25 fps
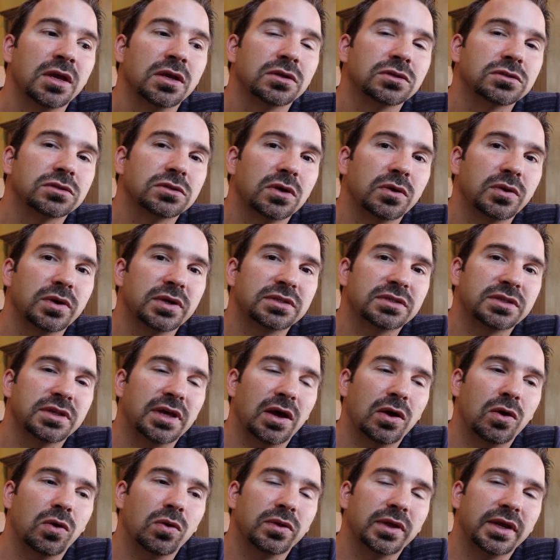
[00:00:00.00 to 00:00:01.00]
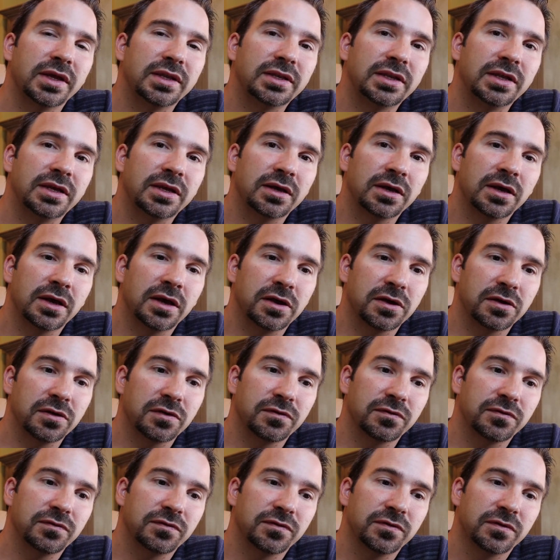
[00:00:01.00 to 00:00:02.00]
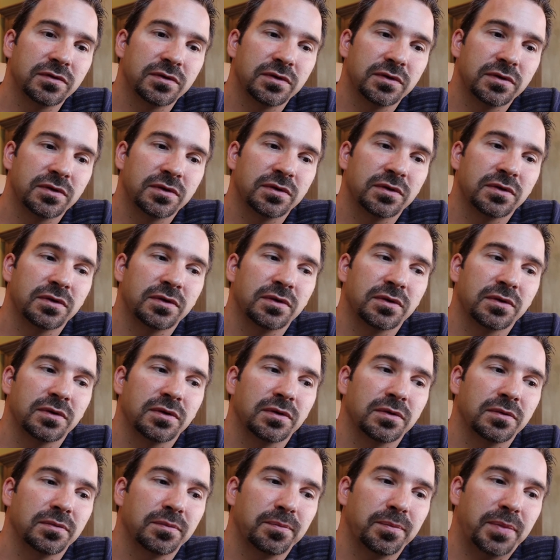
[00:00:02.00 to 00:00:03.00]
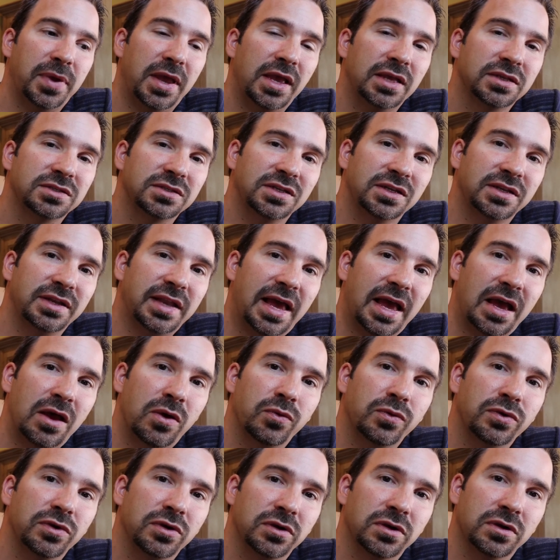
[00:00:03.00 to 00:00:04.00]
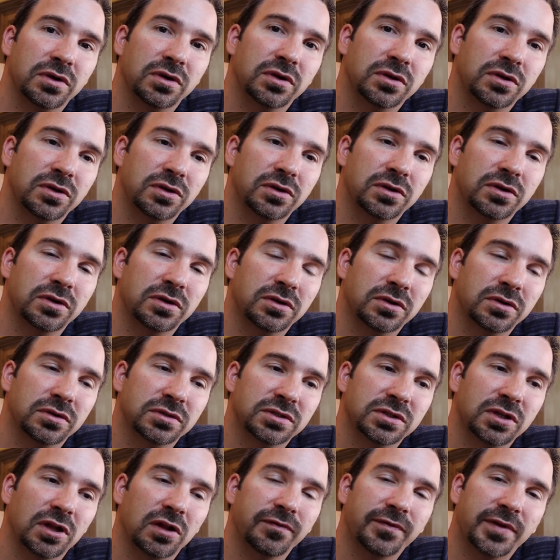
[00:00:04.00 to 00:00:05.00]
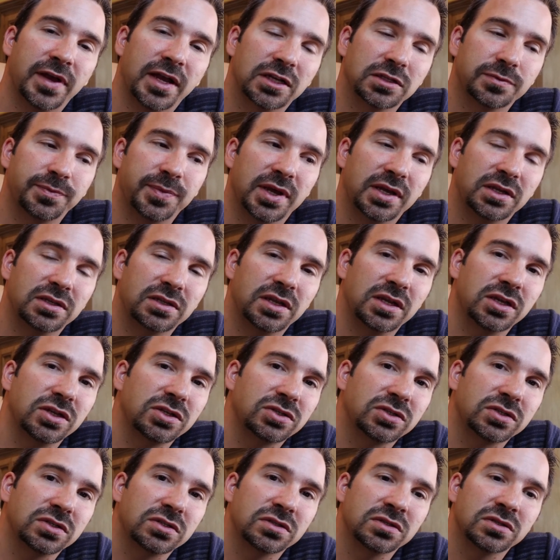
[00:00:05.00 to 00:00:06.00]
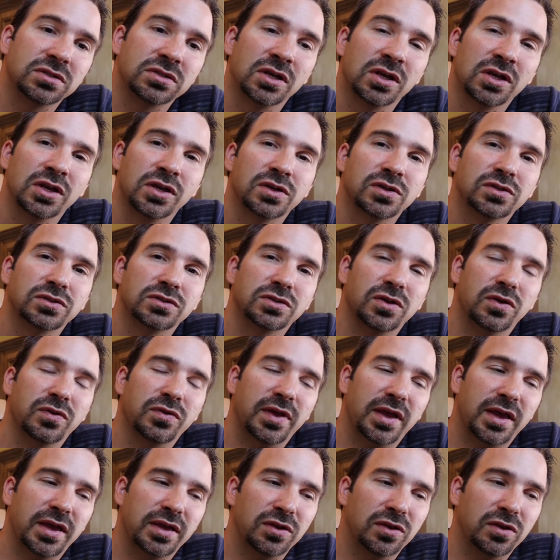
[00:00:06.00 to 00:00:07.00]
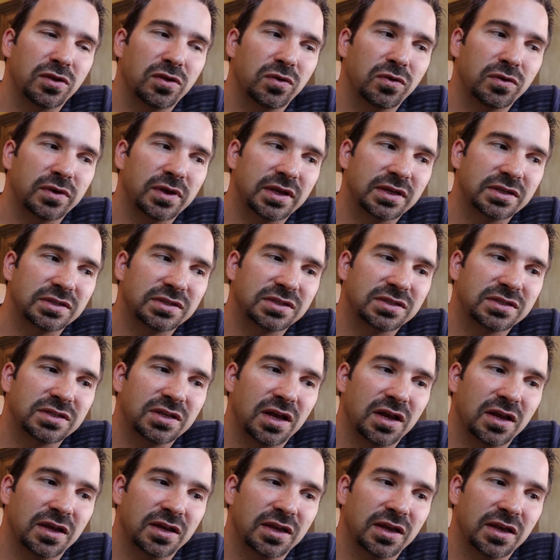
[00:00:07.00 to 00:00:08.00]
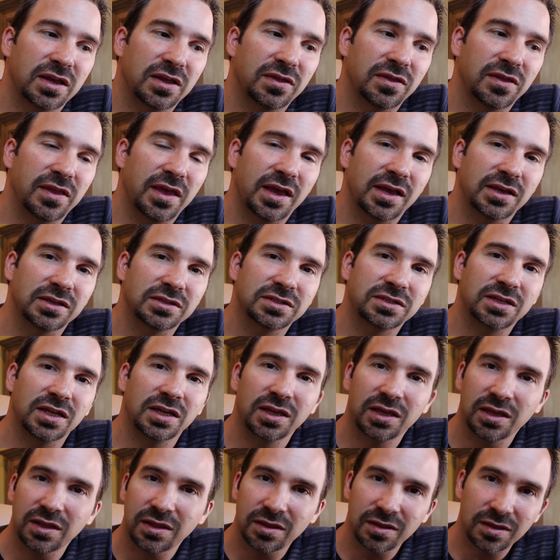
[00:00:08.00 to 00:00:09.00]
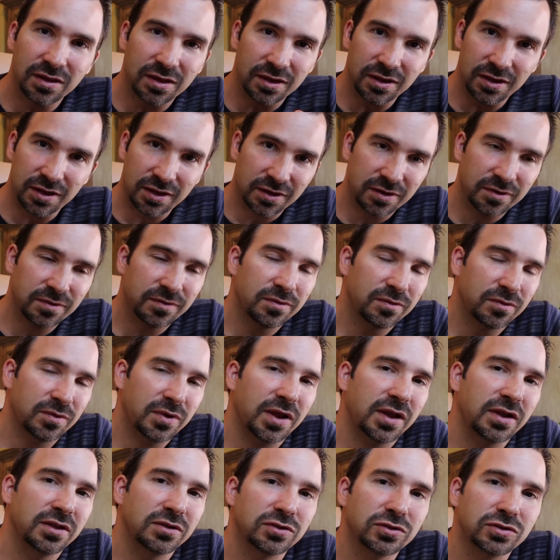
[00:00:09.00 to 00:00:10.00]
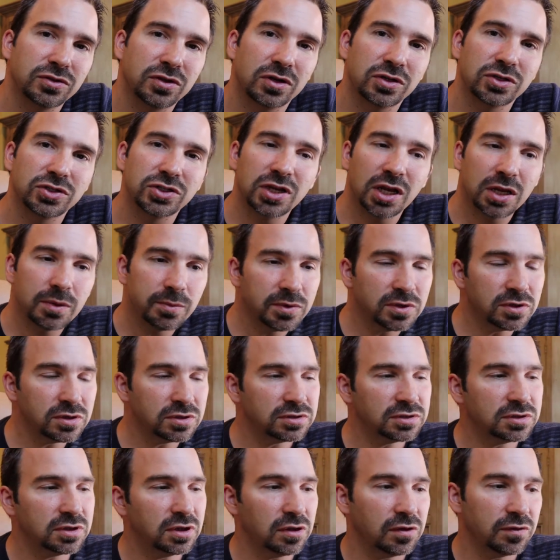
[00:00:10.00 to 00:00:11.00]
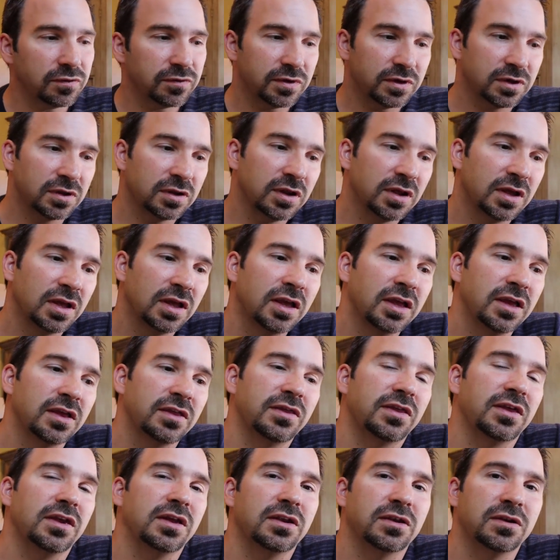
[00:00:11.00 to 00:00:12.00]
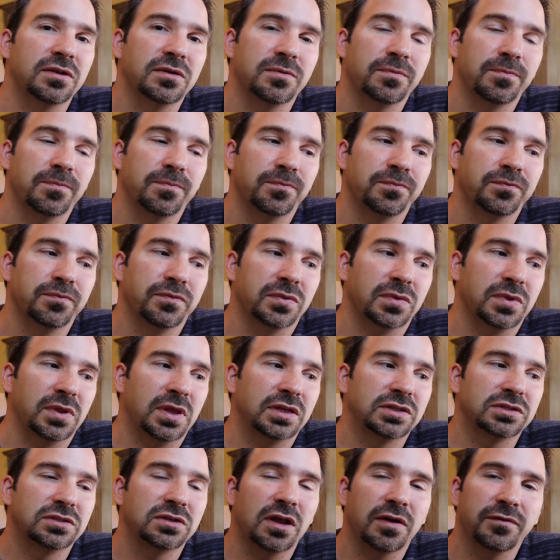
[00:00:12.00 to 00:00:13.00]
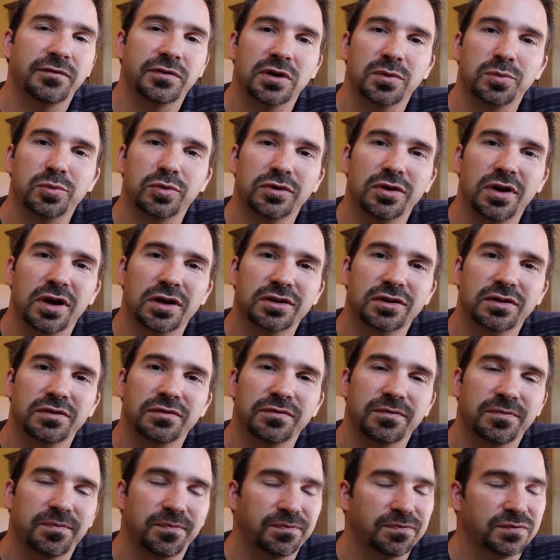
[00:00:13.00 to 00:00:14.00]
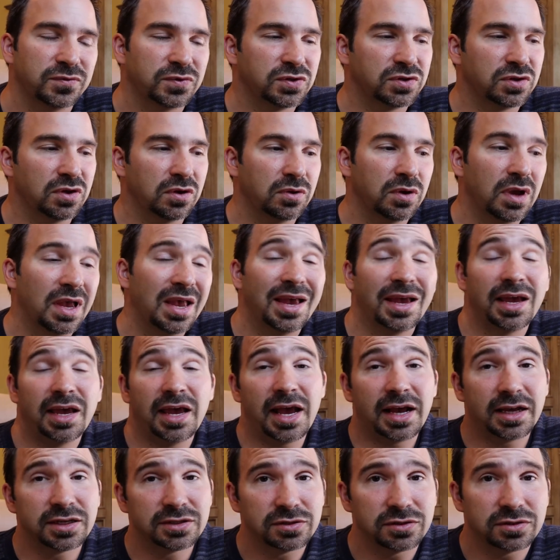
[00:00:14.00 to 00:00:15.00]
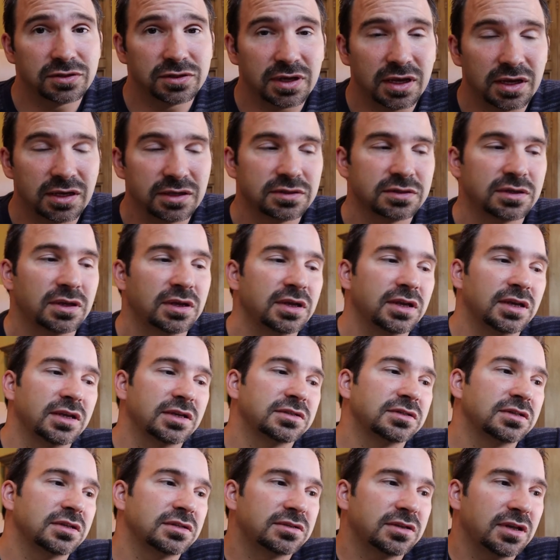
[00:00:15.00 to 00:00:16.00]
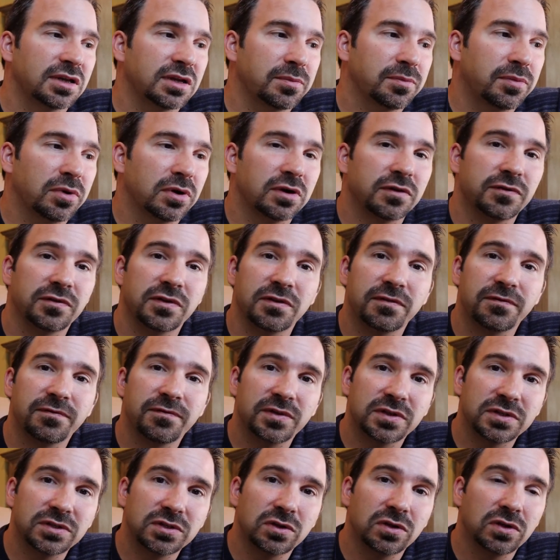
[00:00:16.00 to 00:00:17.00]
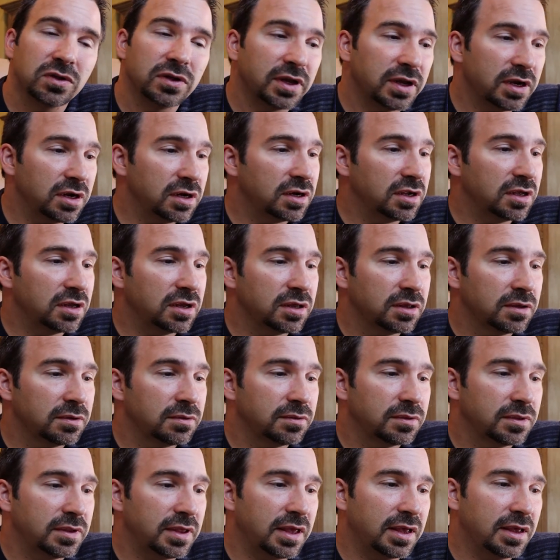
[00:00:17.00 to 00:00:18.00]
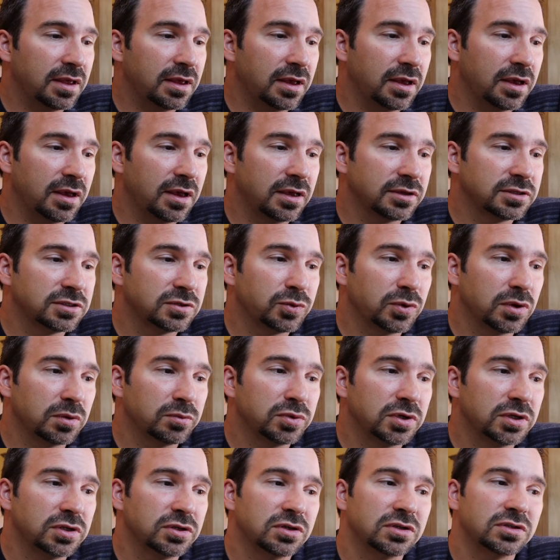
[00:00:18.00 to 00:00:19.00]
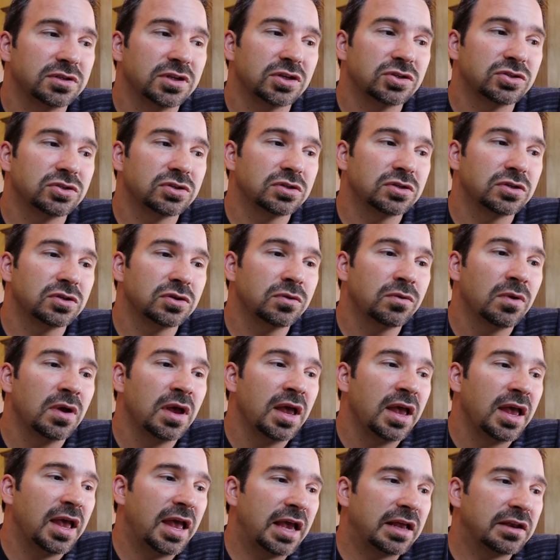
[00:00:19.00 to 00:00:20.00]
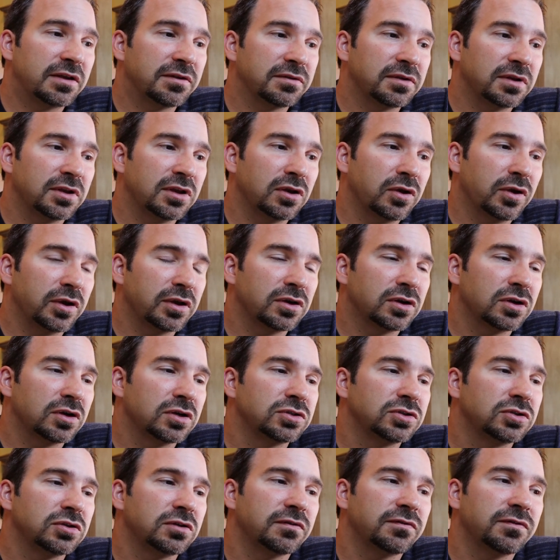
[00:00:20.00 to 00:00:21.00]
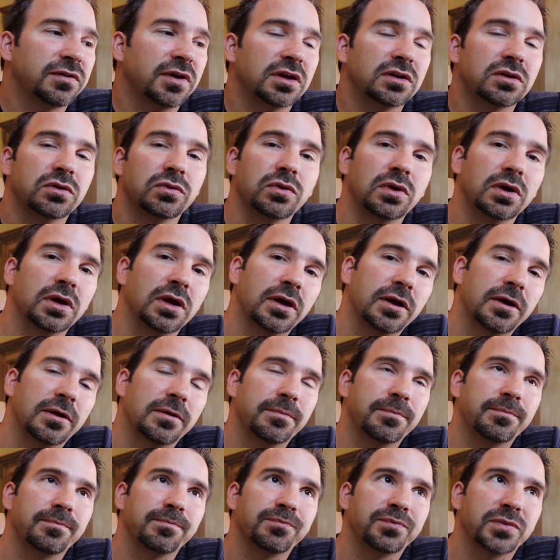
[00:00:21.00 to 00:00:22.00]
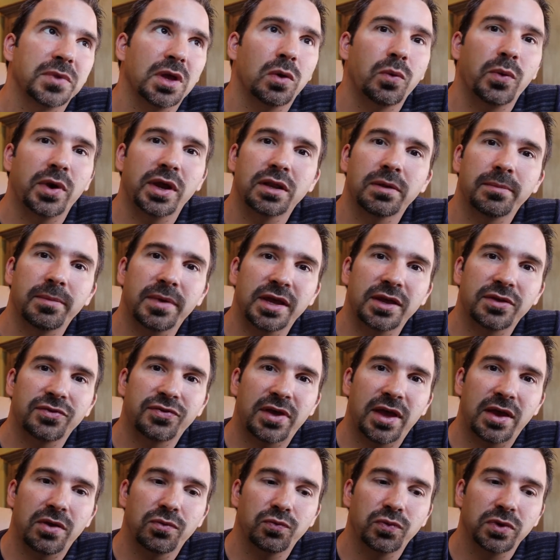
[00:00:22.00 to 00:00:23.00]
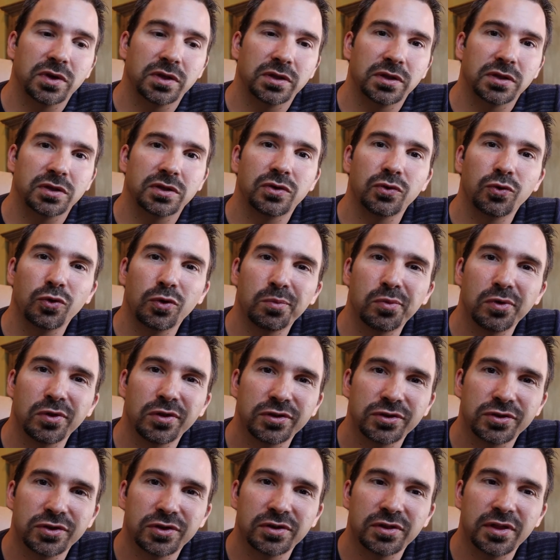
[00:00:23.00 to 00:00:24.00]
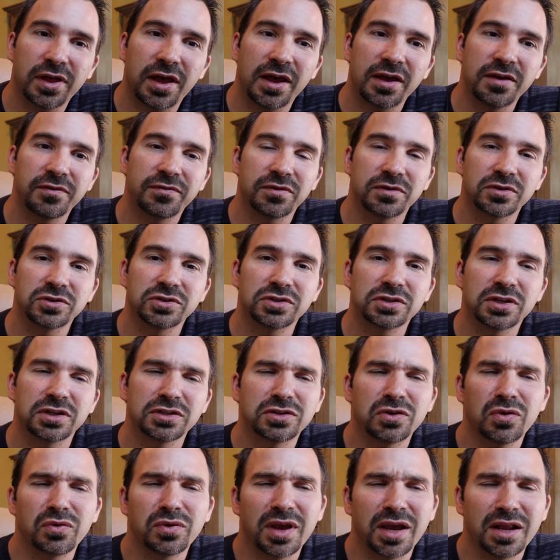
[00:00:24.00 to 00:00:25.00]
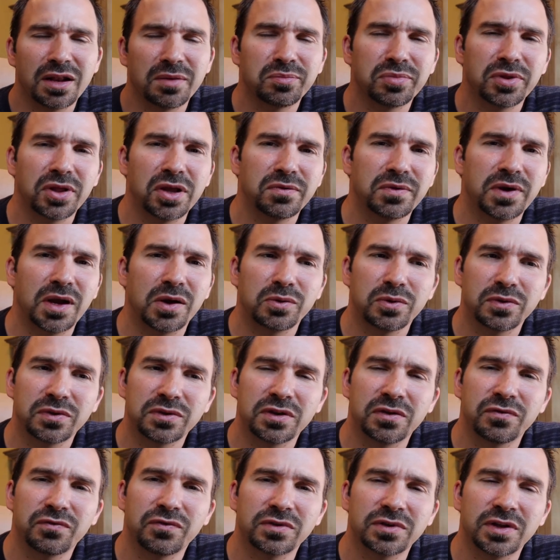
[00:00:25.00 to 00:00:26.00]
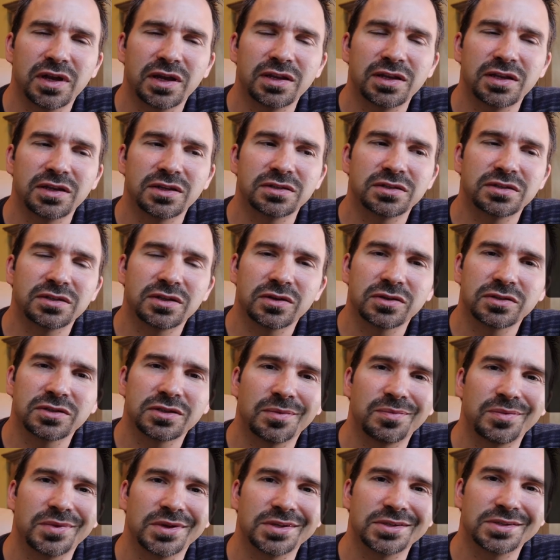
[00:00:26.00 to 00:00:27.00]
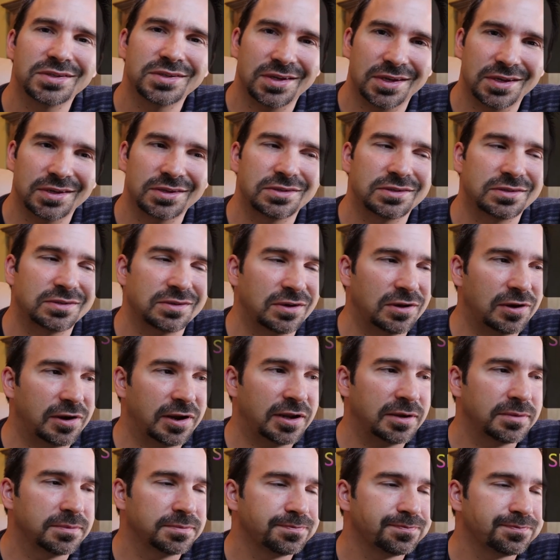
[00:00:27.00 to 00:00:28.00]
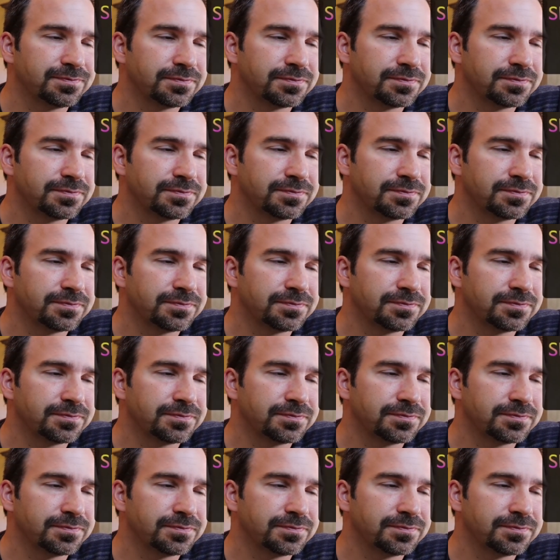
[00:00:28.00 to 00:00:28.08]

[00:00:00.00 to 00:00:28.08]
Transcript: So it's that whole idea of pacing out your, your self expectations so that you don't get stuck in that stinking thinking, right? And you start shaming yourself, and then it's not very productive. So, exercise is the second part of the physical area that uh, I just want to bring your attention to. And, uh, you know, I encourage you to find a, um, a way to make that really doable in your life. And just, it's okay to play around with different ideas until something sticks. All right.